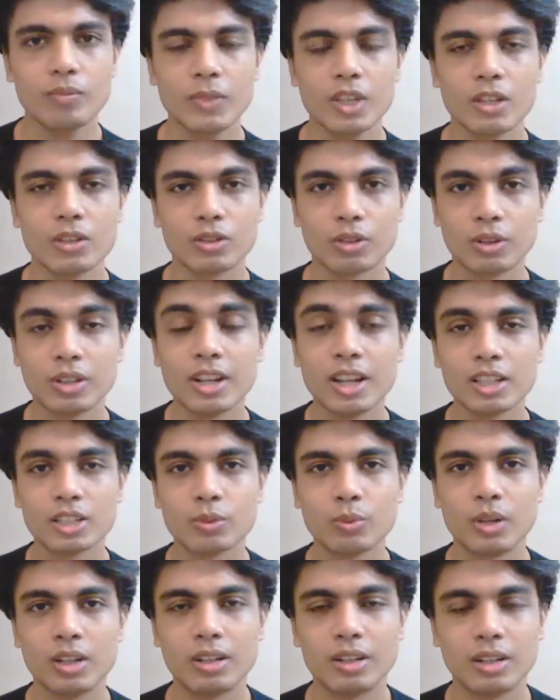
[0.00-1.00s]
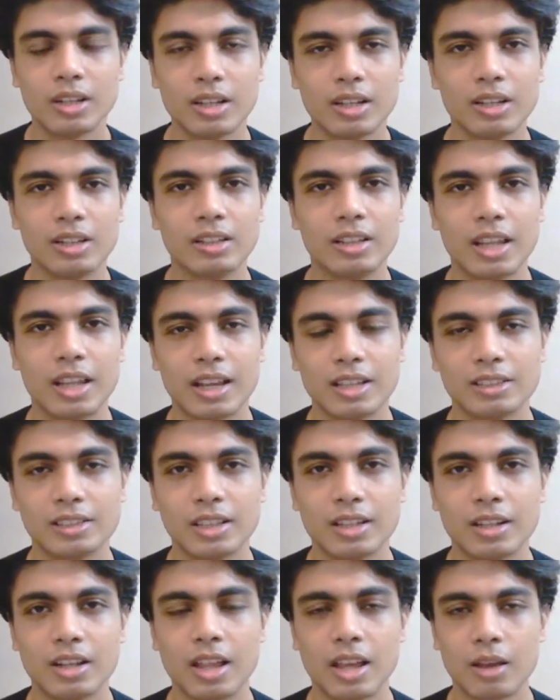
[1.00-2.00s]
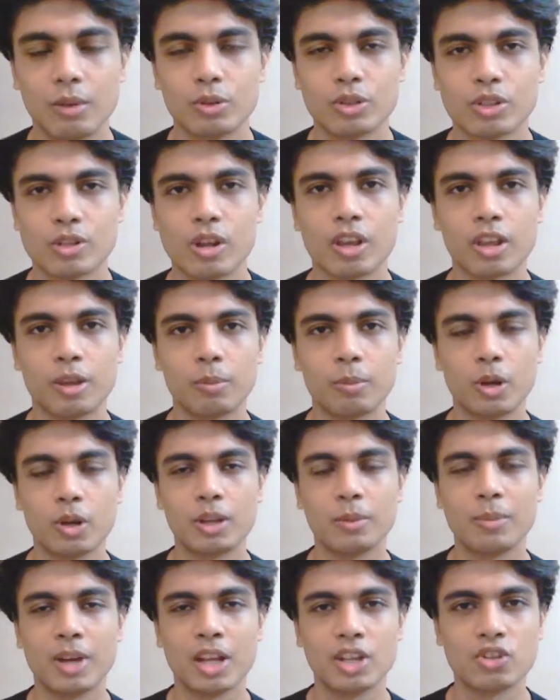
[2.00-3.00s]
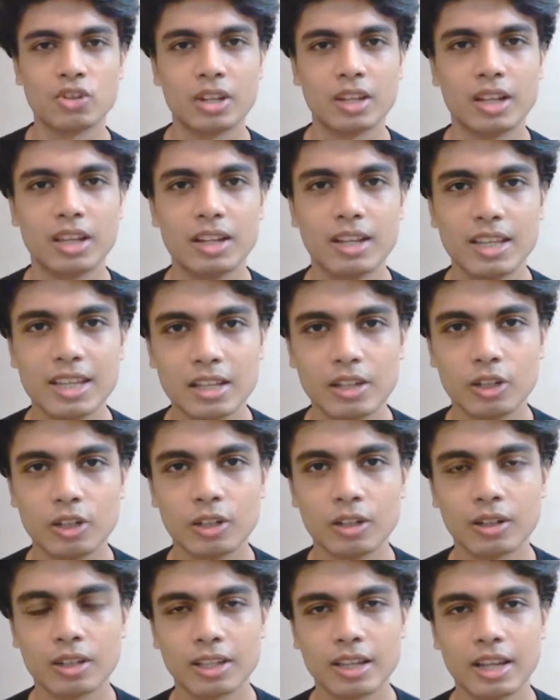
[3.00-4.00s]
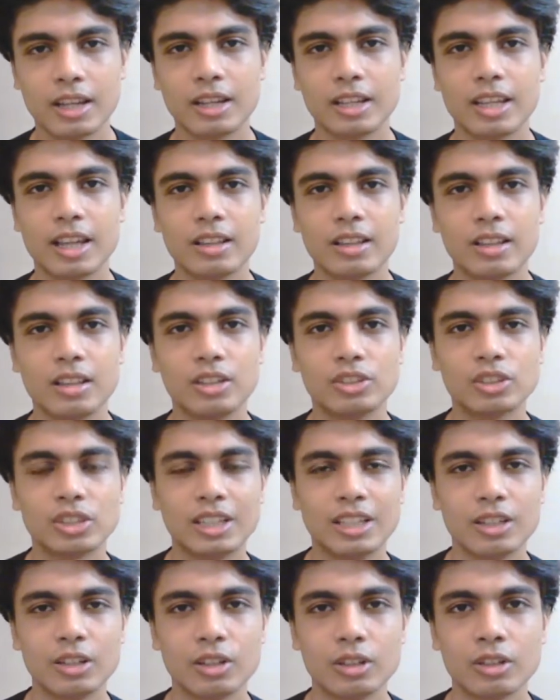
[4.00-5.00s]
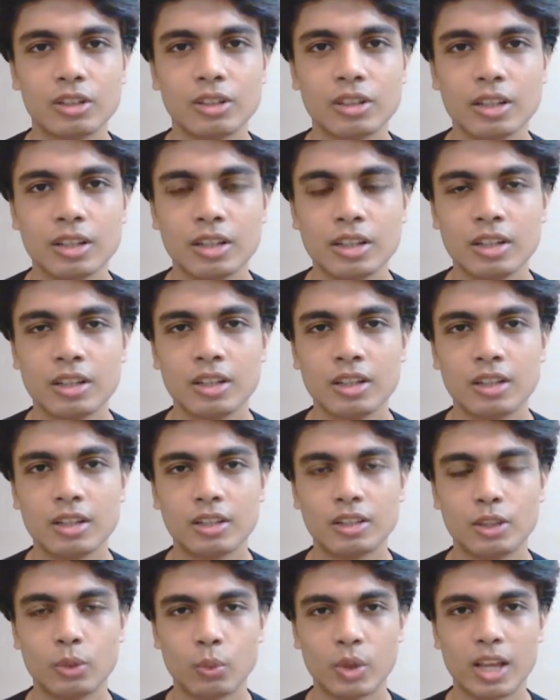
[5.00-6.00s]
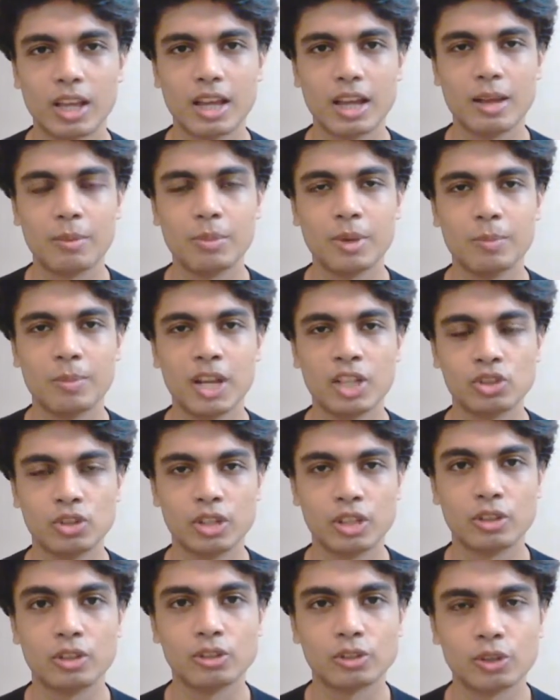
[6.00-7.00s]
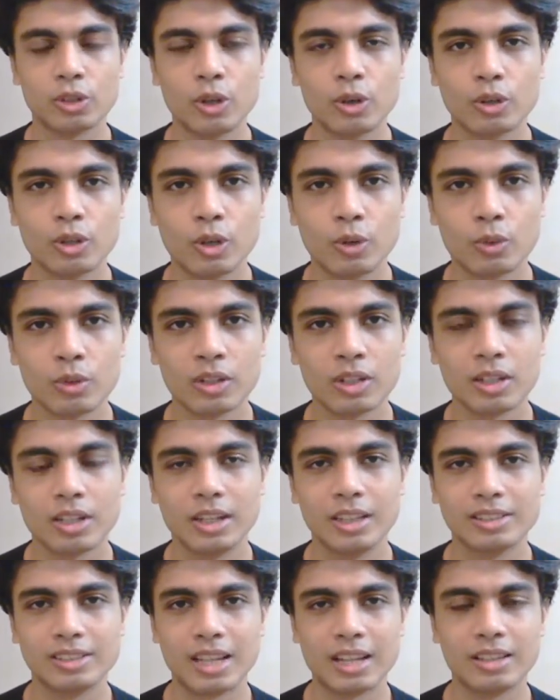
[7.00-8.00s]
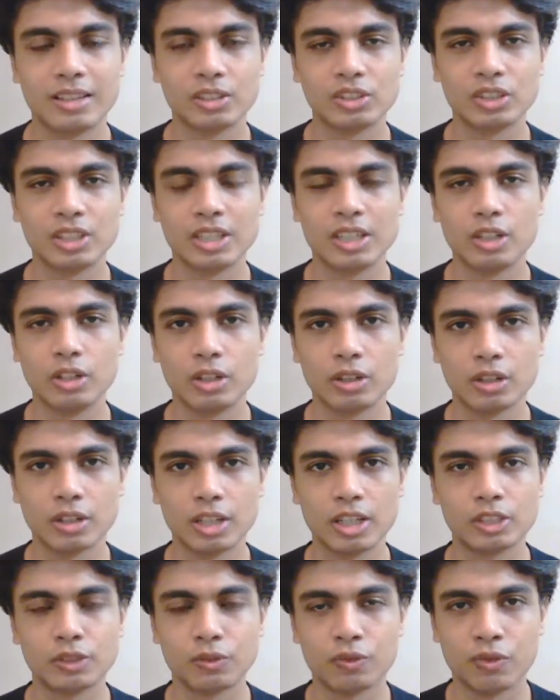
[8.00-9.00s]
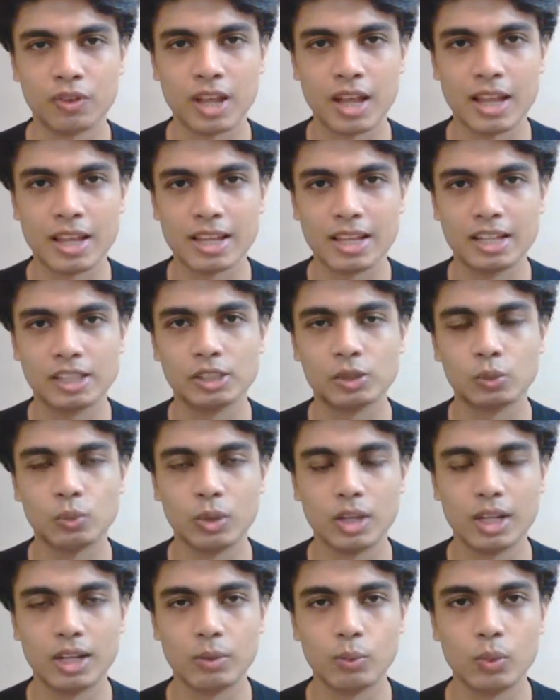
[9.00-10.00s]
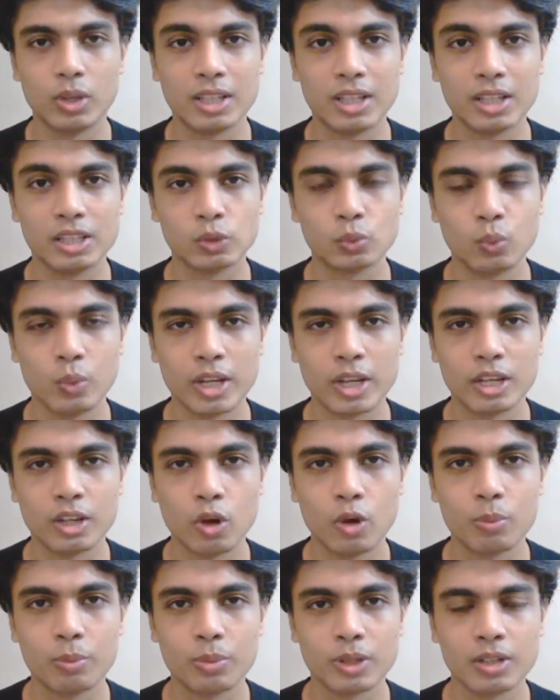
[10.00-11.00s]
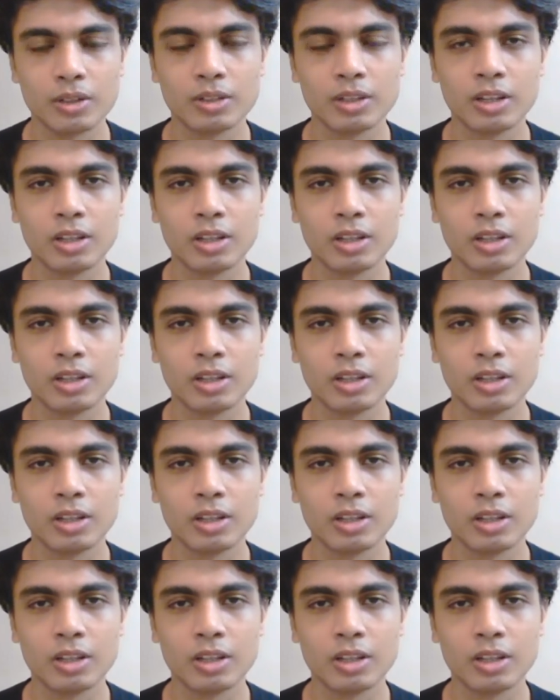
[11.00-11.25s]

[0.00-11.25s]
So the next one, like I said, like I was talking about, imagine an eagle. And again, this eagle, the way I'm imagining this logo is that this eagle is flying with its wings open,